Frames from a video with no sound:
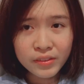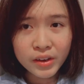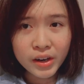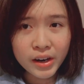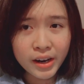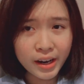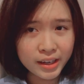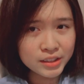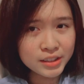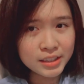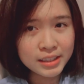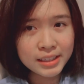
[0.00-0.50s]

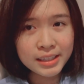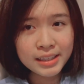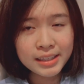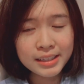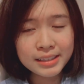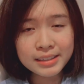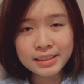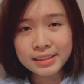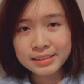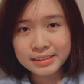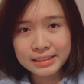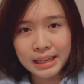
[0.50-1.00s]
they're actually
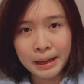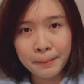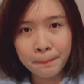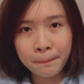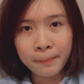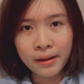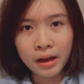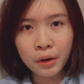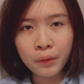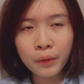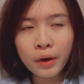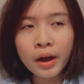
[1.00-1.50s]
gonna
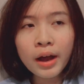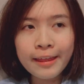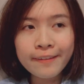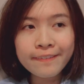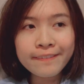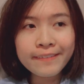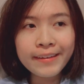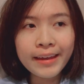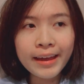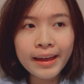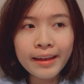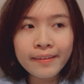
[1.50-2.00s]
tapao
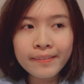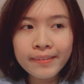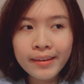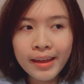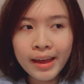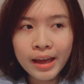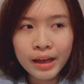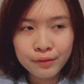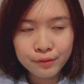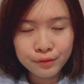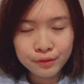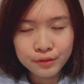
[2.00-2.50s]
and then
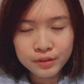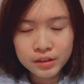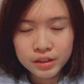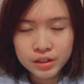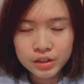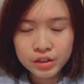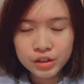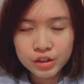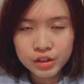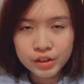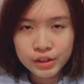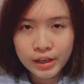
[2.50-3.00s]
have
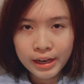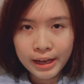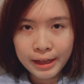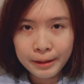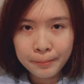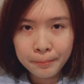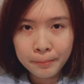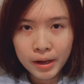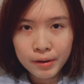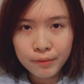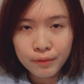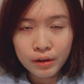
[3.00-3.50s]
dinner
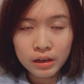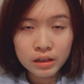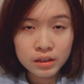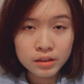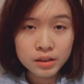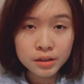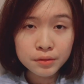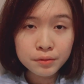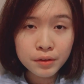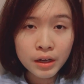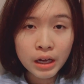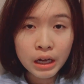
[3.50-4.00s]
at my
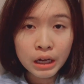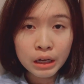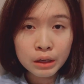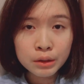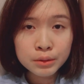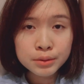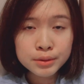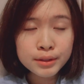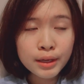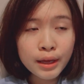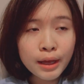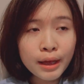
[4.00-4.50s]
relative
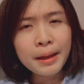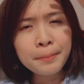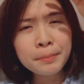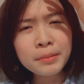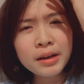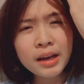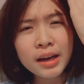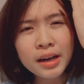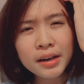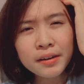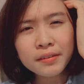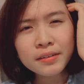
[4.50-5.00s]
house.
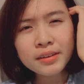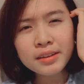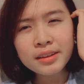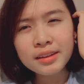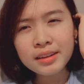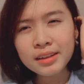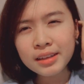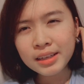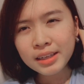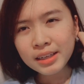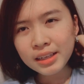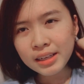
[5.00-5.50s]
I'm
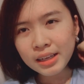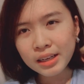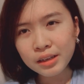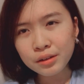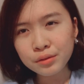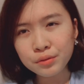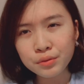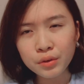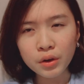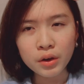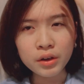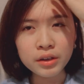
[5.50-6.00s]
currently
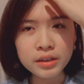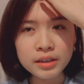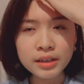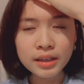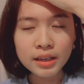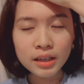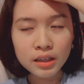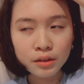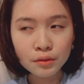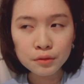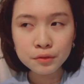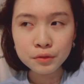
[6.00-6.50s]

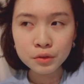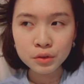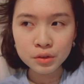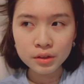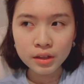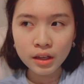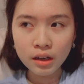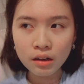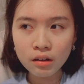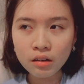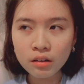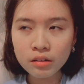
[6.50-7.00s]
avoiding
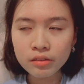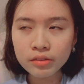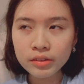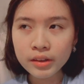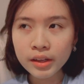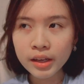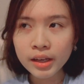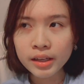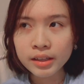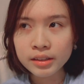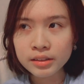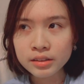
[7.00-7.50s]
food that
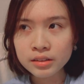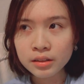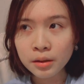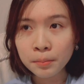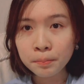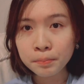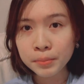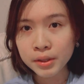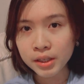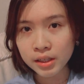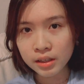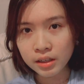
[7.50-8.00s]
contain
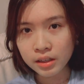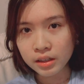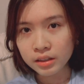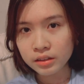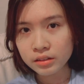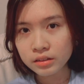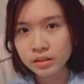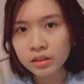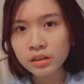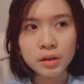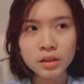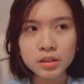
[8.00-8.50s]

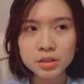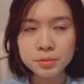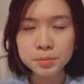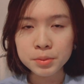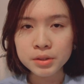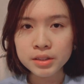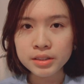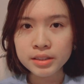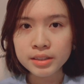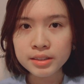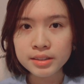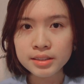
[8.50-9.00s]
peanut because
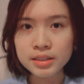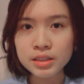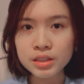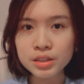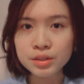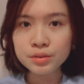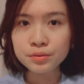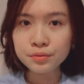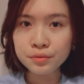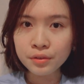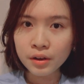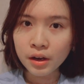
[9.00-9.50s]
peanut
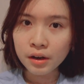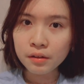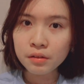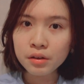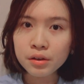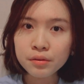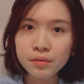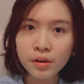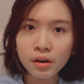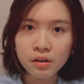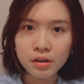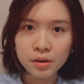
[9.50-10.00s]
is
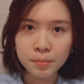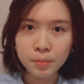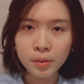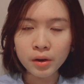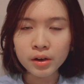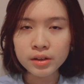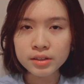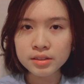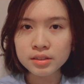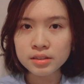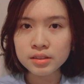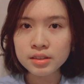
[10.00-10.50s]
very very
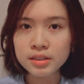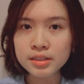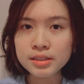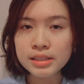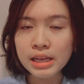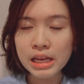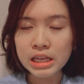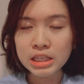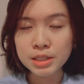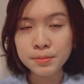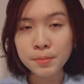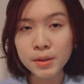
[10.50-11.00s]

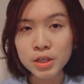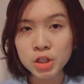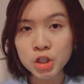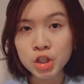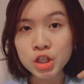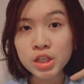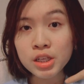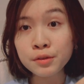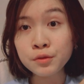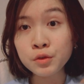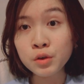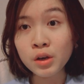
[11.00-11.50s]
poisonous,
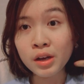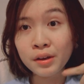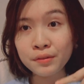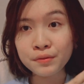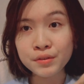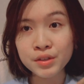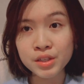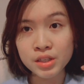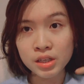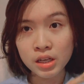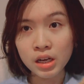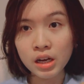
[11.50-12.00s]
especially if you
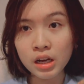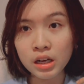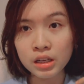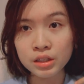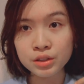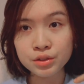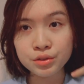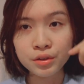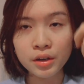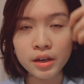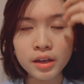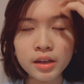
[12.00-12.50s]
have
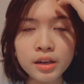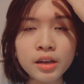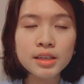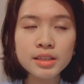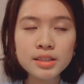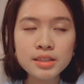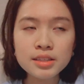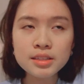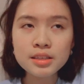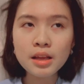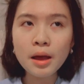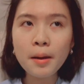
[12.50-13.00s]
scars, right?
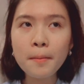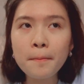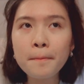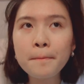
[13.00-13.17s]
It's